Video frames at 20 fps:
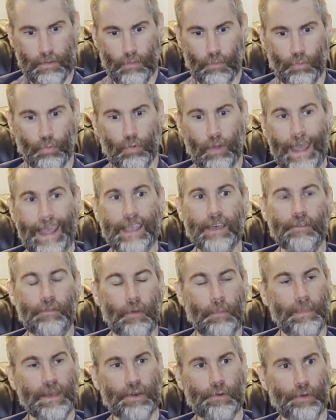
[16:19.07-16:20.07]
wreck of
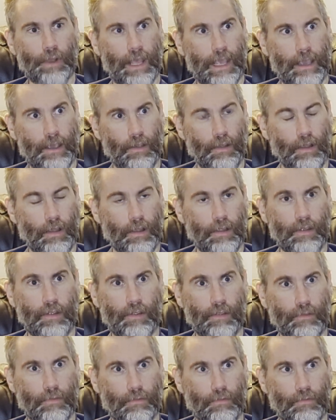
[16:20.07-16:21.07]
a building or
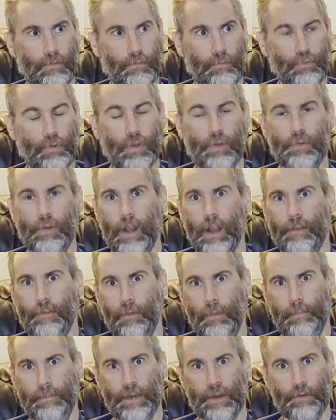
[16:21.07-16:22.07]
ruin of
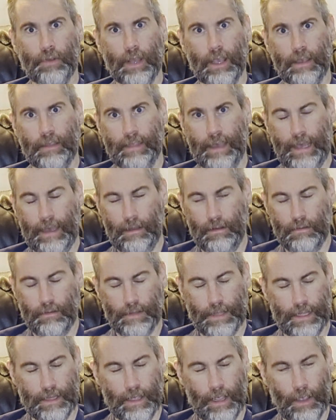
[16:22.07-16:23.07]
a building that
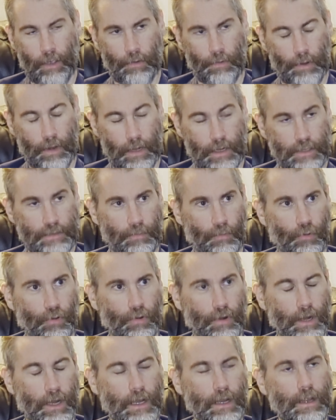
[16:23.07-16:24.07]
they go and
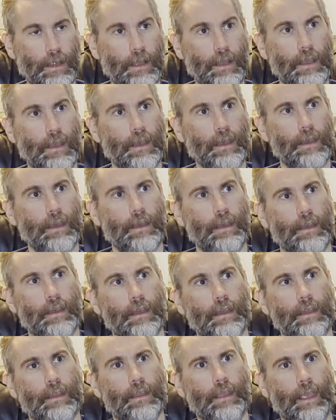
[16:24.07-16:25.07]
explore.
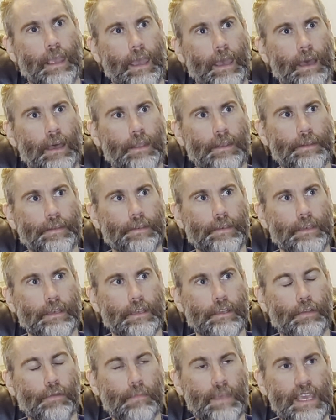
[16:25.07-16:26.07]
And
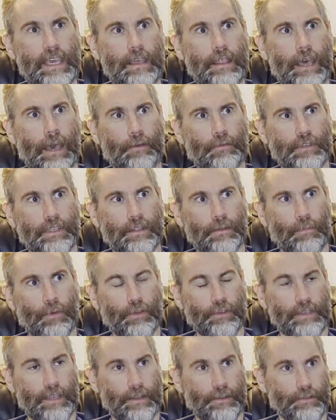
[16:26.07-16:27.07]
to me, that was the
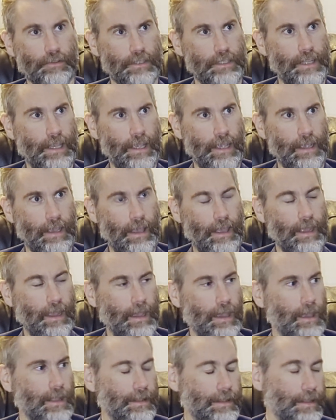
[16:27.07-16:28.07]
most interesting.
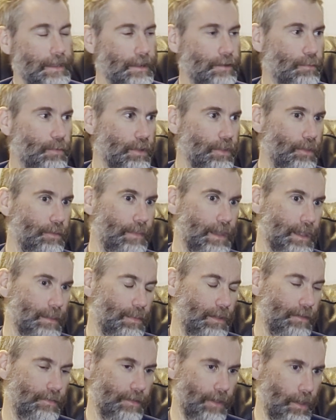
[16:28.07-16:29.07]
It did really make
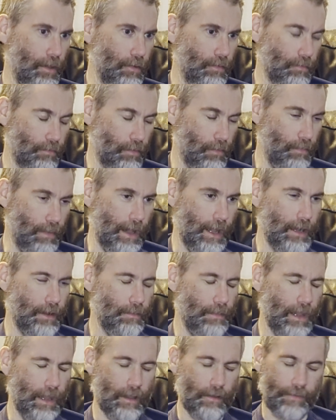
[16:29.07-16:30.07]
me
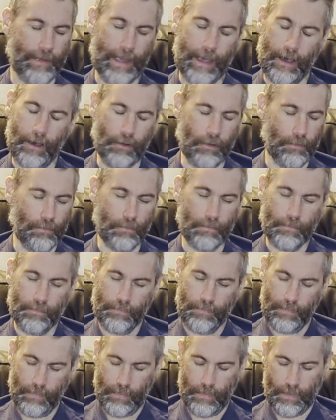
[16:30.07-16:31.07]
reminded me of how
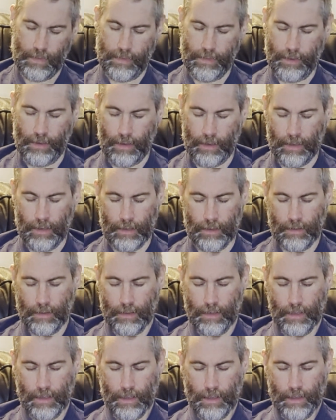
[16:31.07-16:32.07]
the
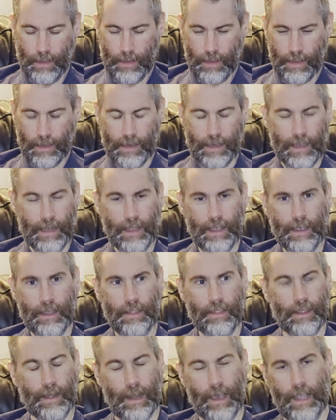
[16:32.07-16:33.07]

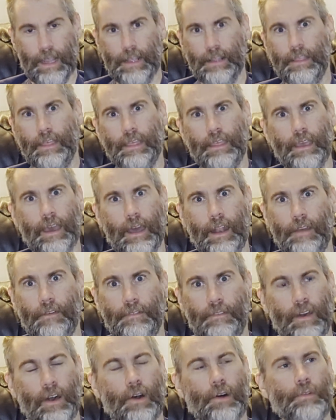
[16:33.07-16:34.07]
Gideon the Ninth kind of
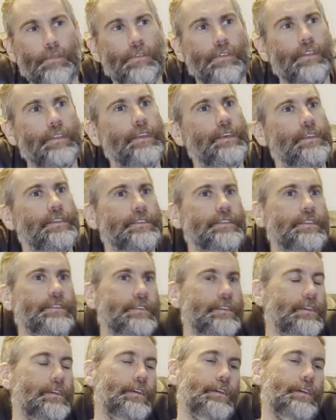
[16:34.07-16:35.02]
felt, this